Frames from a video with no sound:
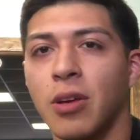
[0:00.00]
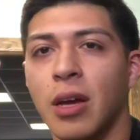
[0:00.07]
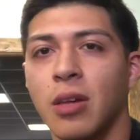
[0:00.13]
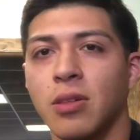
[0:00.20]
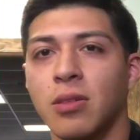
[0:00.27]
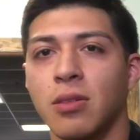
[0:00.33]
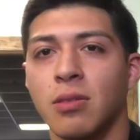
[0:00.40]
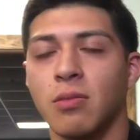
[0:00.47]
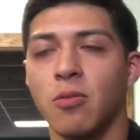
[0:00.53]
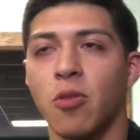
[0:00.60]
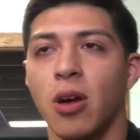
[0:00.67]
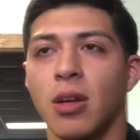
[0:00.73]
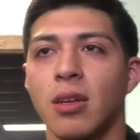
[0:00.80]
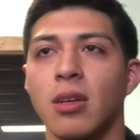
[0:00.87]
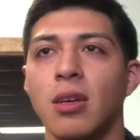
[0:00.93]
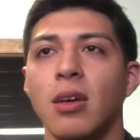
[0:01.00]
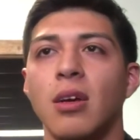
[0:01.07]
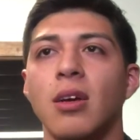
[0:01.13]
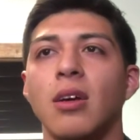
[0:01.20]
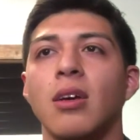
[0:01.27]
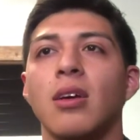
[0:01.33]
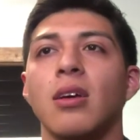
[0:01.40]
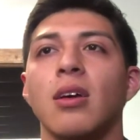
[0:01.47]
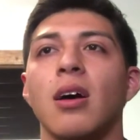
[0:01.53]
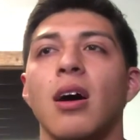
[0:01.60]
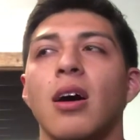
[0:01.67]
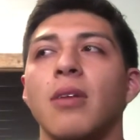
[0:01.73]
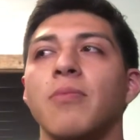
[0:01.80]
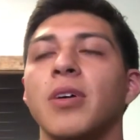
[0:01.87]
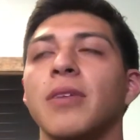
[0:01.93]
you guys want.
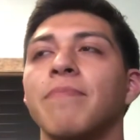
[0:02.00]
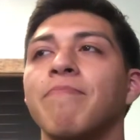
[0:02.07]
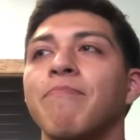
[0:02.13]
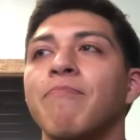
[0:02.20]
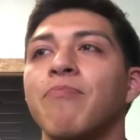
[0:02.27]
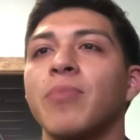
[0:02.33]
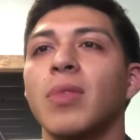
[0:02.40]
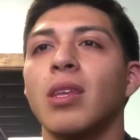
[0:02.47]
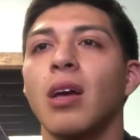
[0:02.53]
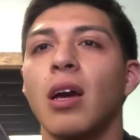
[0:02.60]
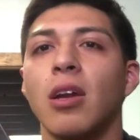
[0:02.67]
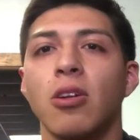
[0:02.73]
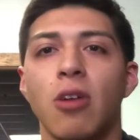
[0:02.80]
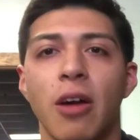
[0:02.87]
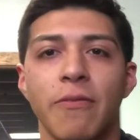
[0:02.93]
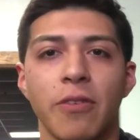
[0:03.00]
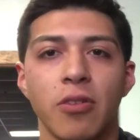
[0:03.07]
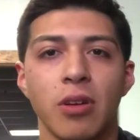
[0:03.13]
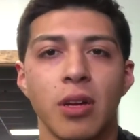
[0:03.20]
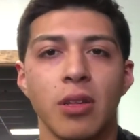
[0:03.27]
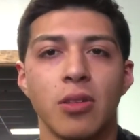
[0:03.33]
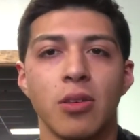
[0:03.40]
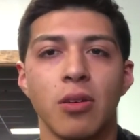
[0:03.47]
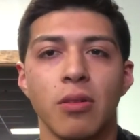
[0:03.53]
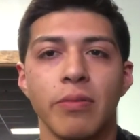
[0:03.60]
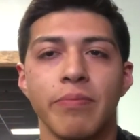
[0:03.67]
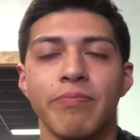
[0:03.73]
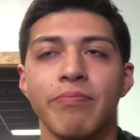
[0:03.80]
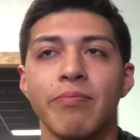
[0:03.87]
Uh, but I don't know, I feel good, so